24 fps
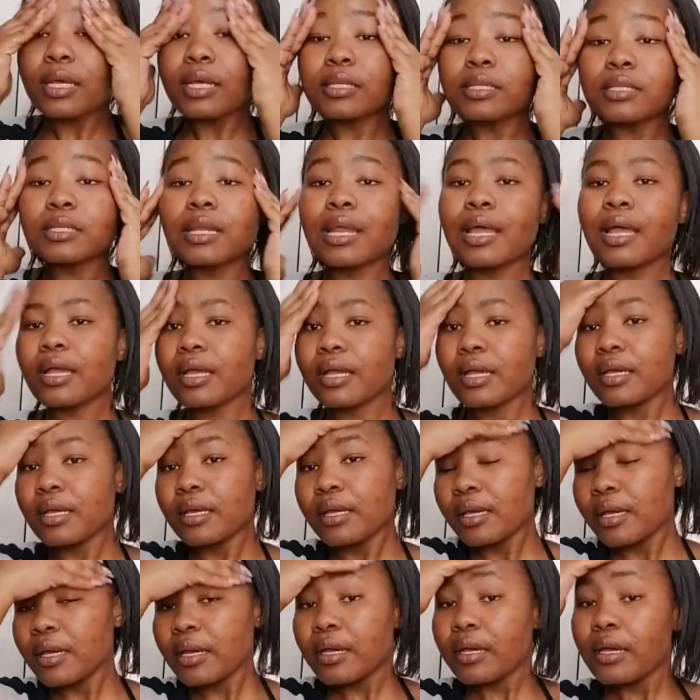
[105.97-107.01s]
It's like
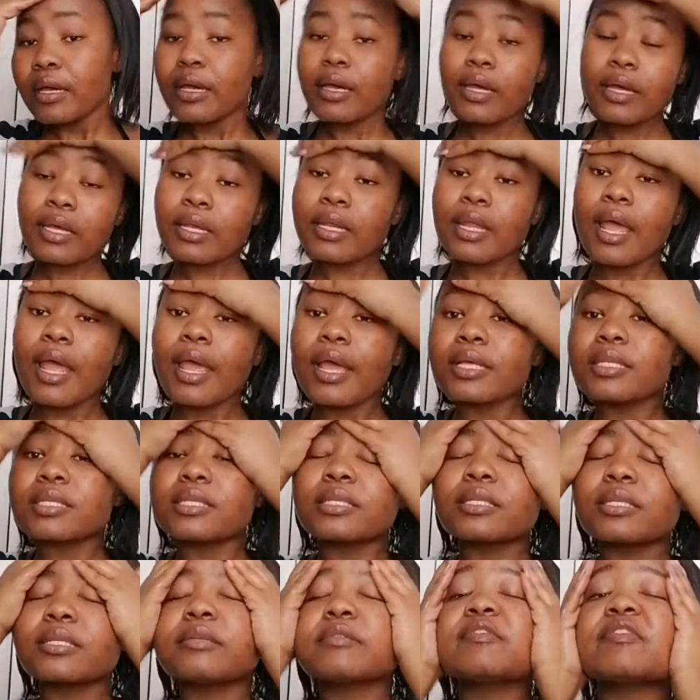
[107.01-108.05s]
an
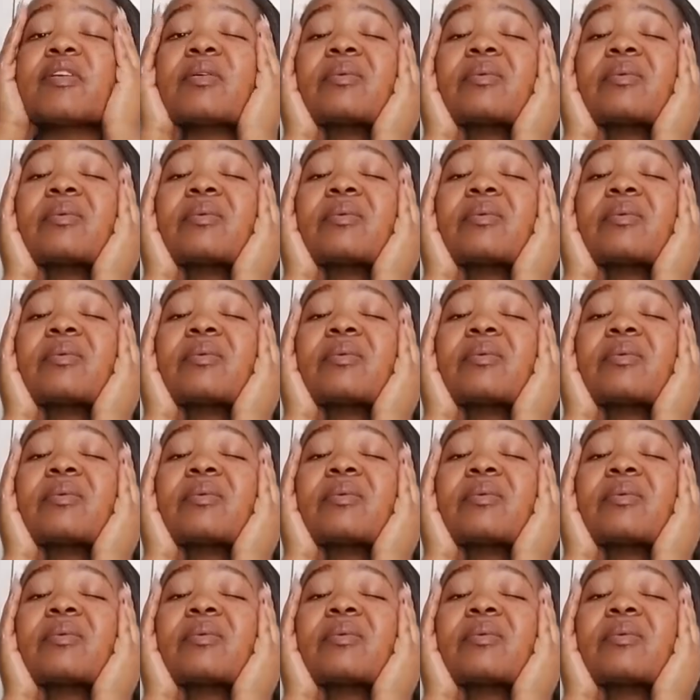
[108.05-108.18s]
excellent